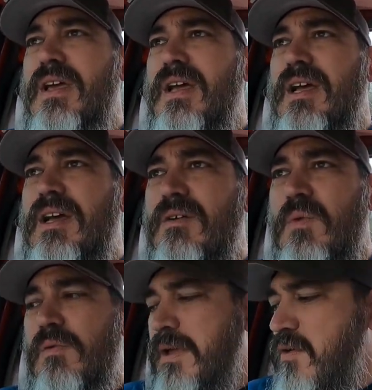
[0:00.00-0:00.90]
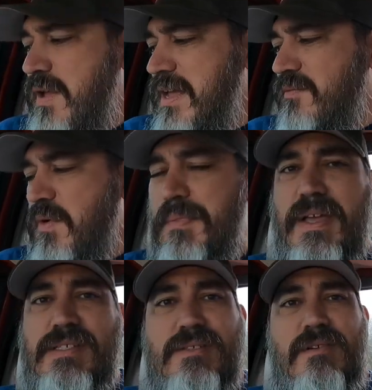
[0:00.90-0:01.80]
uh, where we go ahead and
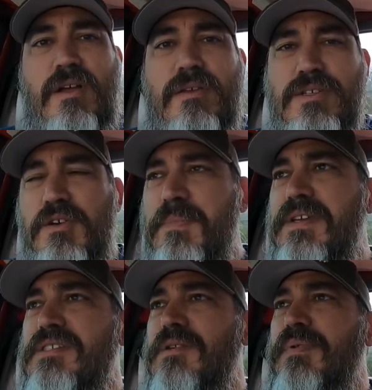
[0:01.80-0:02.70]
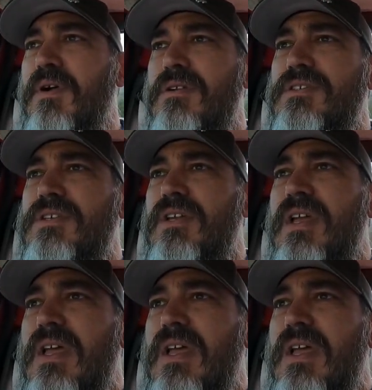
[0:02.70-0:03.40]
replace all those little pieces and parts.